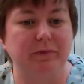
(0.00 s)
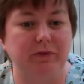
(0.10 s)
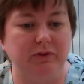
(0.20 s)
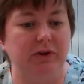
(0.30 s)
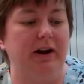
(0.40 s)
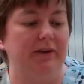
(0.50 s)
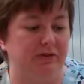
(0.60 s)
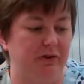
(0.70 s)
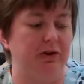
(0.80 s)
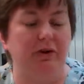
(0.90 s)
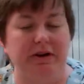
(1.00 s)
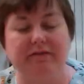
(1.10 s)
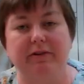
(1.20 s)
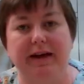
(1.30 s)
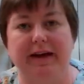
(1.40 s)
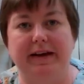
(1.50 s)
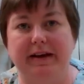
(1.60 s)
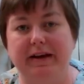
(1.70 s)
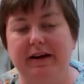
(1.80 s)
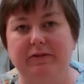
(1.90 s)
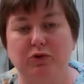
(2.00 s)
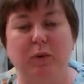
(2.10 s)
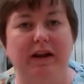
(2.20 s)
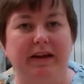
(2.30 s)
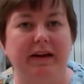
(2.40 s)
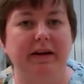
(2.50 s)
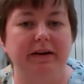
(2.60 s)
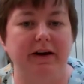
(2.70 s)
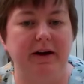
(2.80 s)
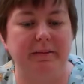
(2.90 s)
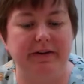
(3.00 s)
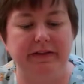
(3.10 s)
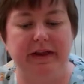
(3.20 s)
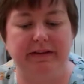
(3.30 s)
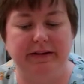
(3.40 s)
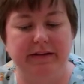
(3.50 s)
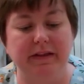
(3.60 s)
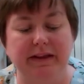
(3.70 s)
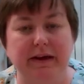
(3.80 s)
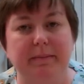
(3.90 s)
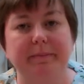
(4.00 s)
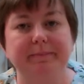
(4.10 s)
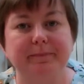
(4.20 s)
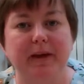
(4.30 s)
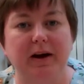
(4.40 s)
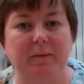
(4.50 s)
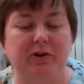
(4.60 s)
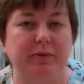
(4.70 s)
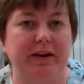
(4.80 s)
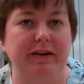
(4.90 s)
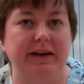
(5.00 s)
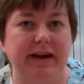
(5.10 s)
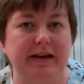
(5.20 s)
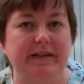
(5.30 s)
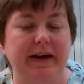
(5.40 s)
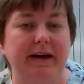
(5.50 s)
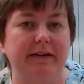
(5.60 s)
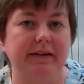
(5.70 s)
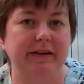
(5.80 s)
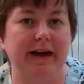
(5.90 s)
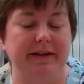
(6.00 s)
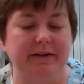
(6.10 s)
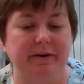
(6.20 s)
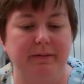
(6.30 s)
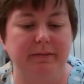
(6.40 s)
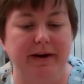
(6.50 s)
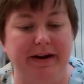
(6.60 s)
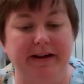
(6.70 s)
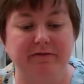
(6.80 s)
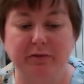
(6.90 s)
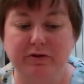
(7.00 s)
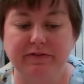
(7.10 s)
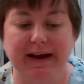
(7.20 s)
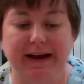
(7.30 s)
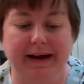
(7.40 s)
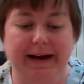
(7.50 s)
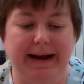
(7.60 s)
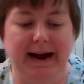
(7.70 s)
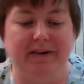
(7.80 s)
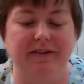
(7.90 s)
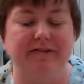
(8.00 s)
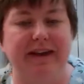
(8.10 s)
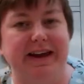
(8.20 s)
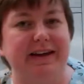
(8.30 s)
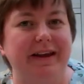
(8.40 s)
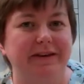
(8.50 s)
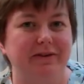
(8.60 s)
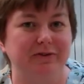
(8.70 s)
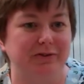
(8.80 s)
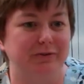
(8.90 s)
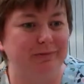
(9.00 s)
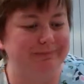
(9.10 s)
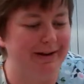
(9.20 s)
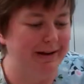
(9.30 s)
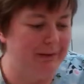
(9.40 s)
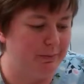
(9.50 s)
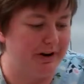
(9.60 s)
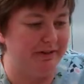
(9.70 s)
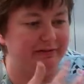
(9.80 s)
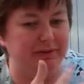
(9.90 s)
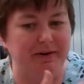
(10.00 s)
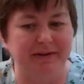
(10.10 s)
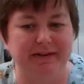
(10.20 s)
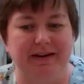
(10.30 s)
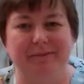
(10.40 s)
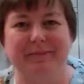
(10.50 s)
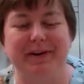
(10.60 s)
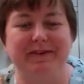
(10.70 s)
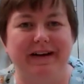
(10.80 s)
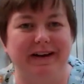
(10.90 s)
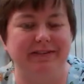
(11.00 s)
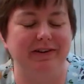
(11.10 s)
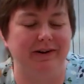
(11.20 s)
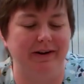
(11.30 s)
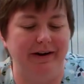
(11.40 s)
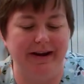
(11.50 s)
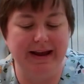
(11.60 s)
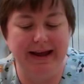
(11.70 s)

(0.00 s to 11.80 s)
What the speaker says: So you're looking for that any kind of swelling in the limb, which would indicate that the catheter might have moved out of the vein and you're just putting the fluids perivascularly.